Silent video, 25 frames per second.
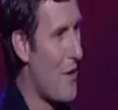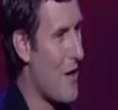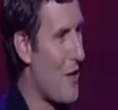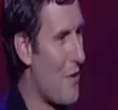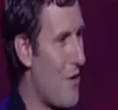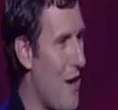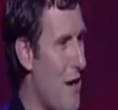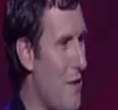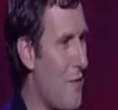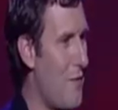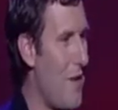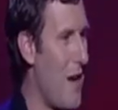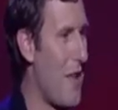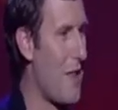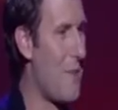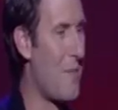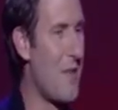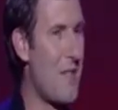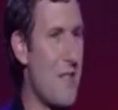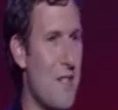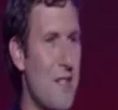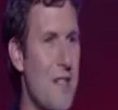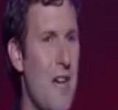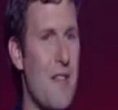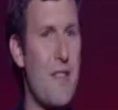my grandfather
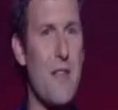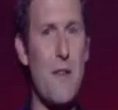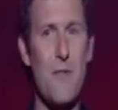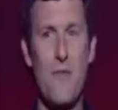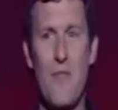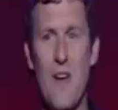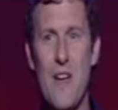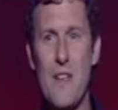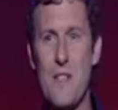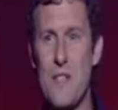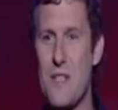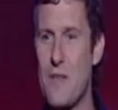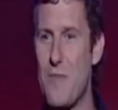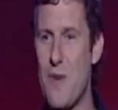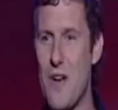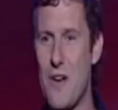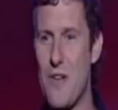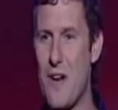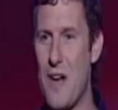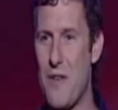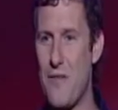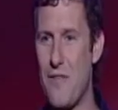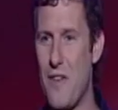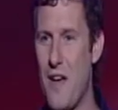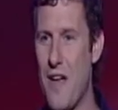because nothing phases my
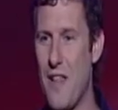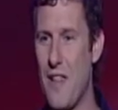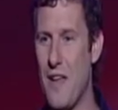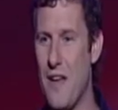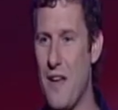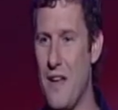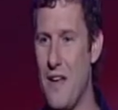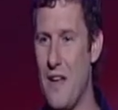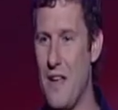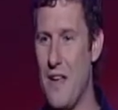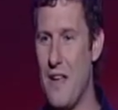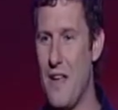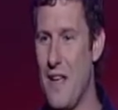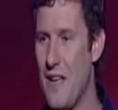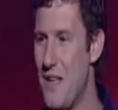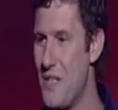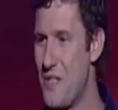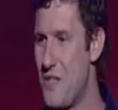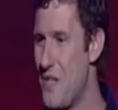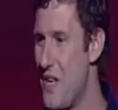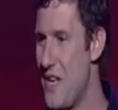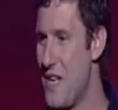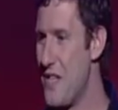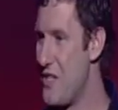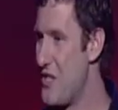grandfather.
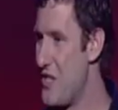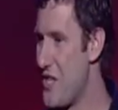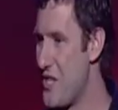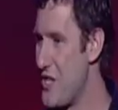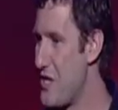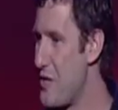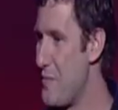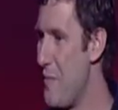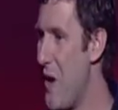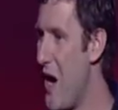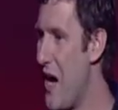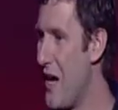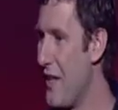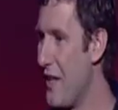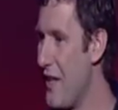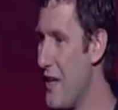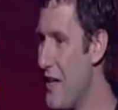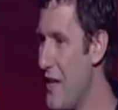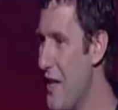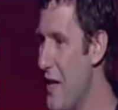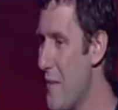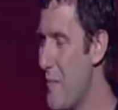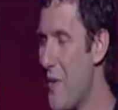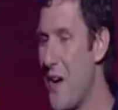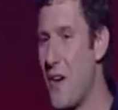He's just
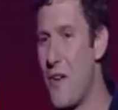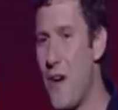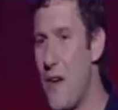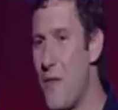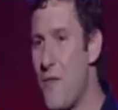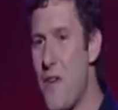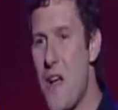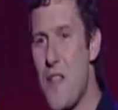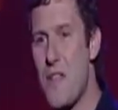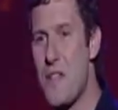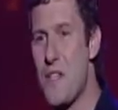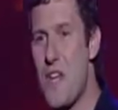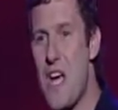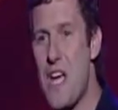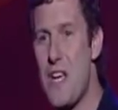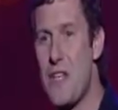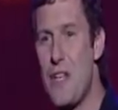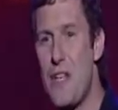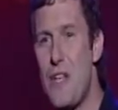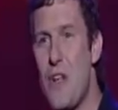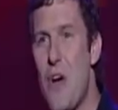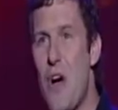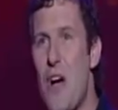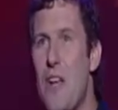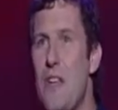smiley. My grandfather's
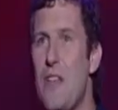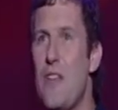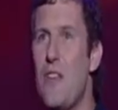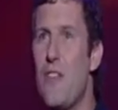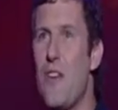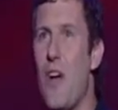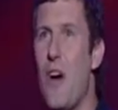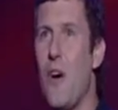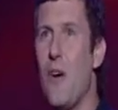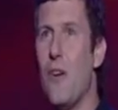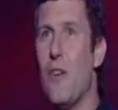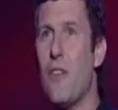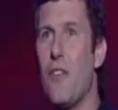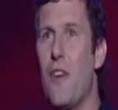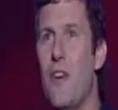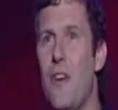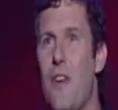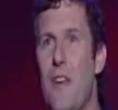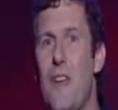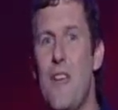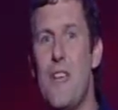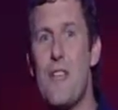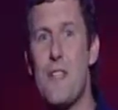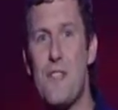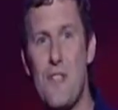89 years old.
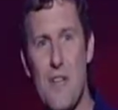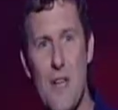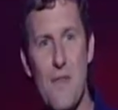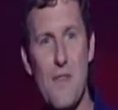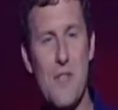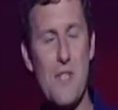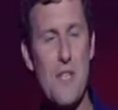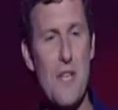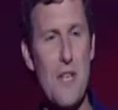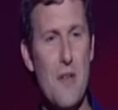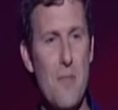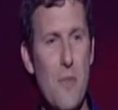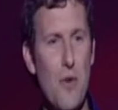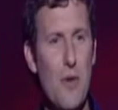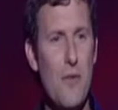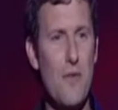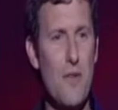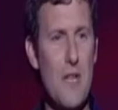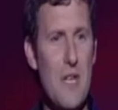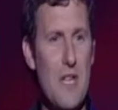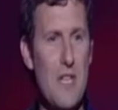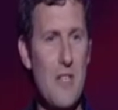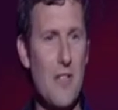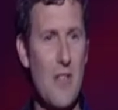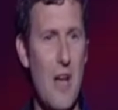He has never seen a
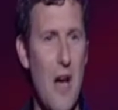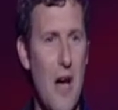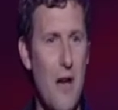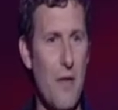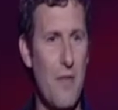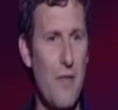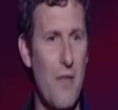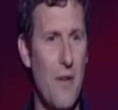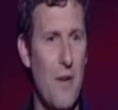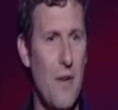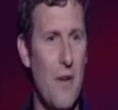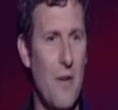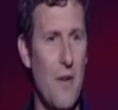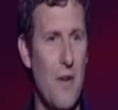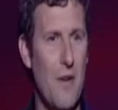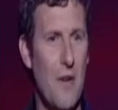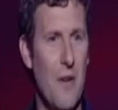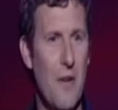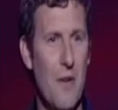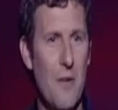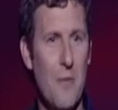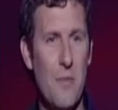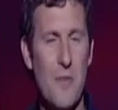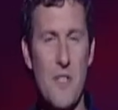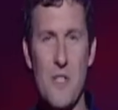movie in his life.
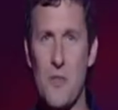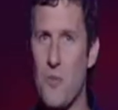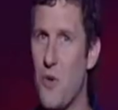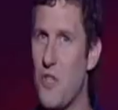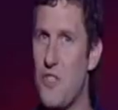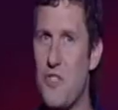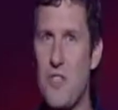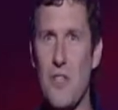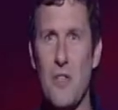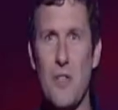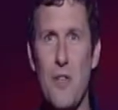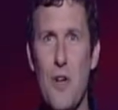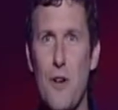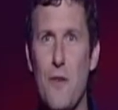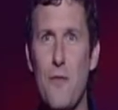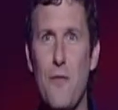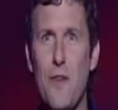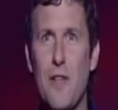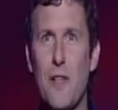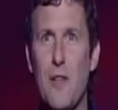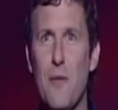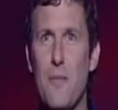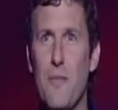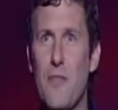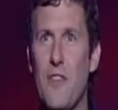But he's watched a lot of
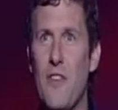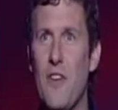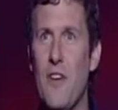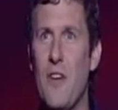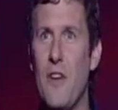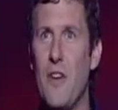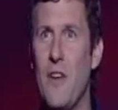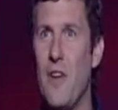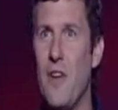films.